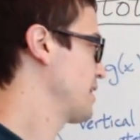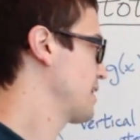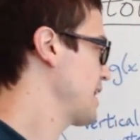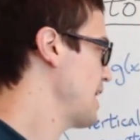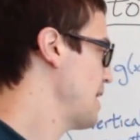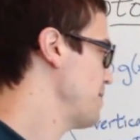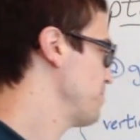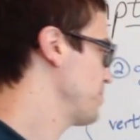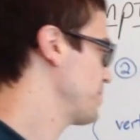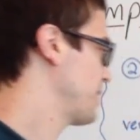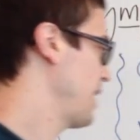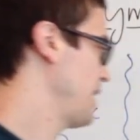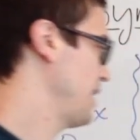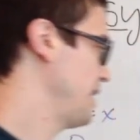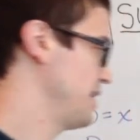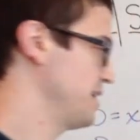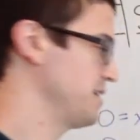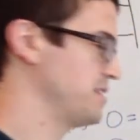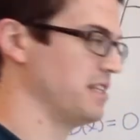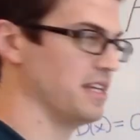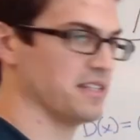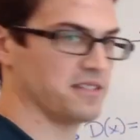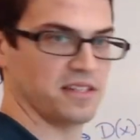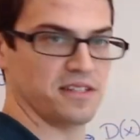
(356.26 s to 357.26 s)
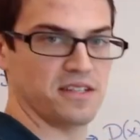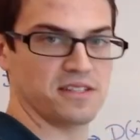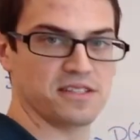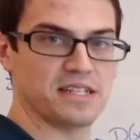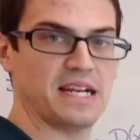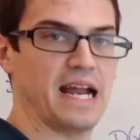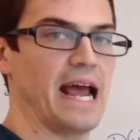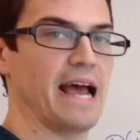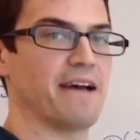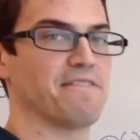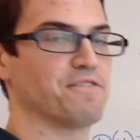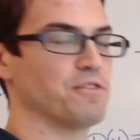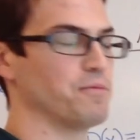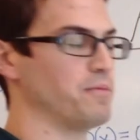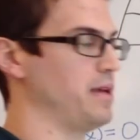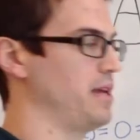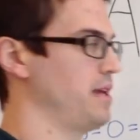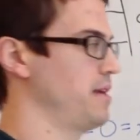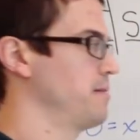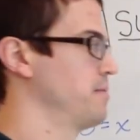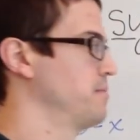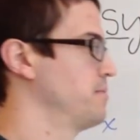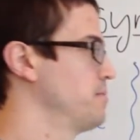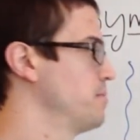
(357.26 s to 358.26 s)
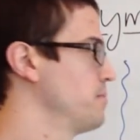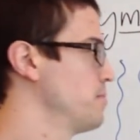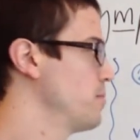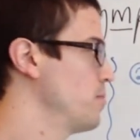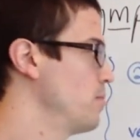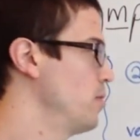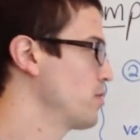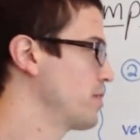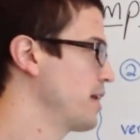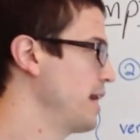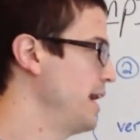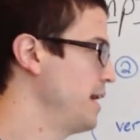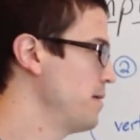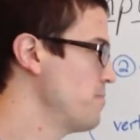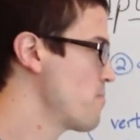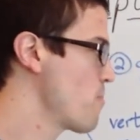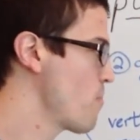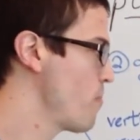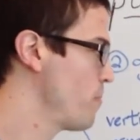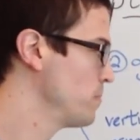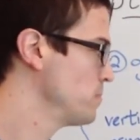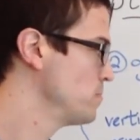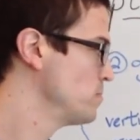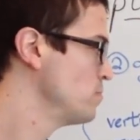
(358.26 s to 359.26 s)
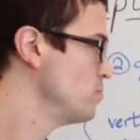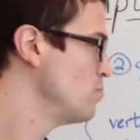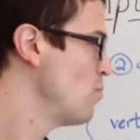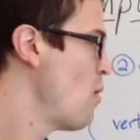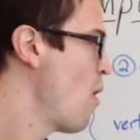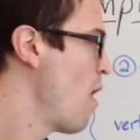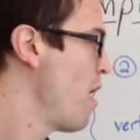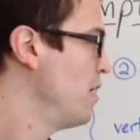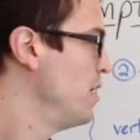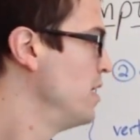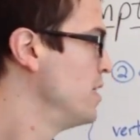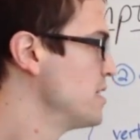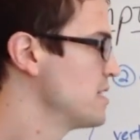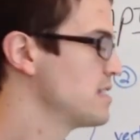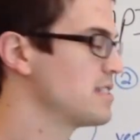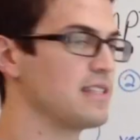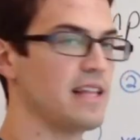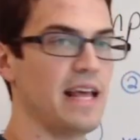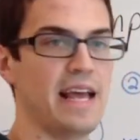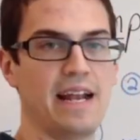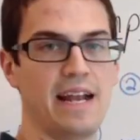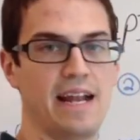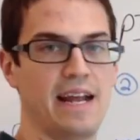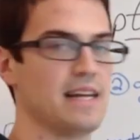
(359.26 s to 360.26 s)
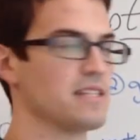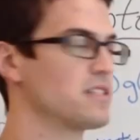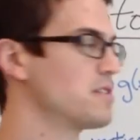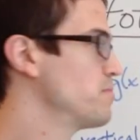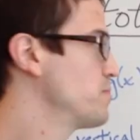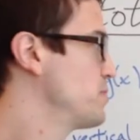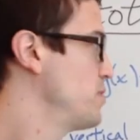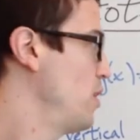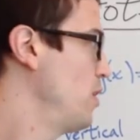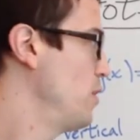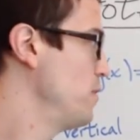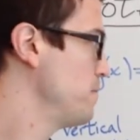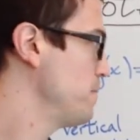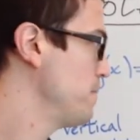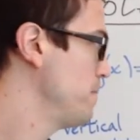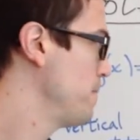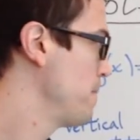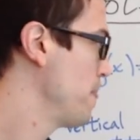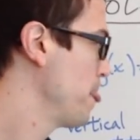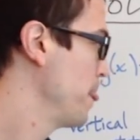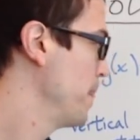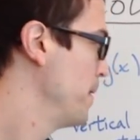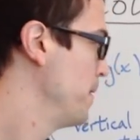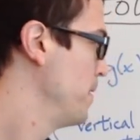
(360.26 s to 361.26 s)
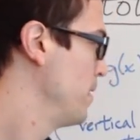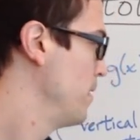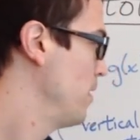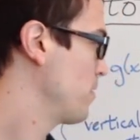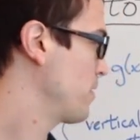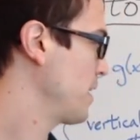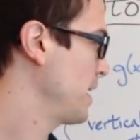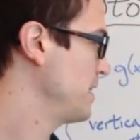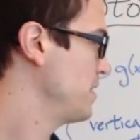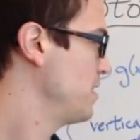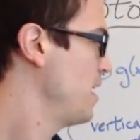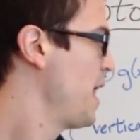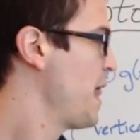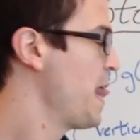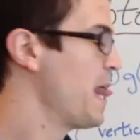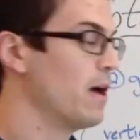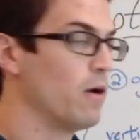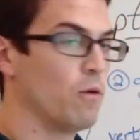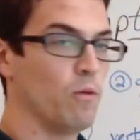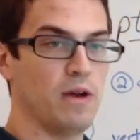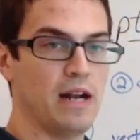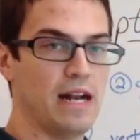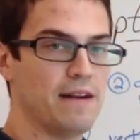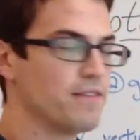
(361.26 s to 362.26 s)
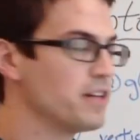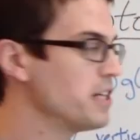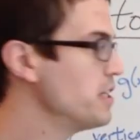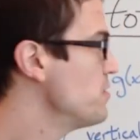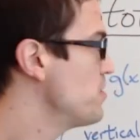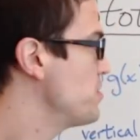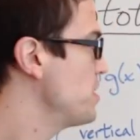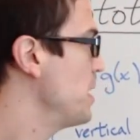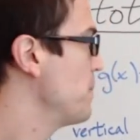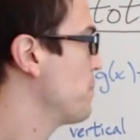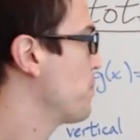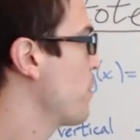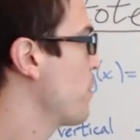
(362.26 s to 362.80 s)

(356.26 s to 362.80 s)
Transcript: complicated as this. It doesn't have to be. Okay? Slant asymptote. Okay? Whenever you see a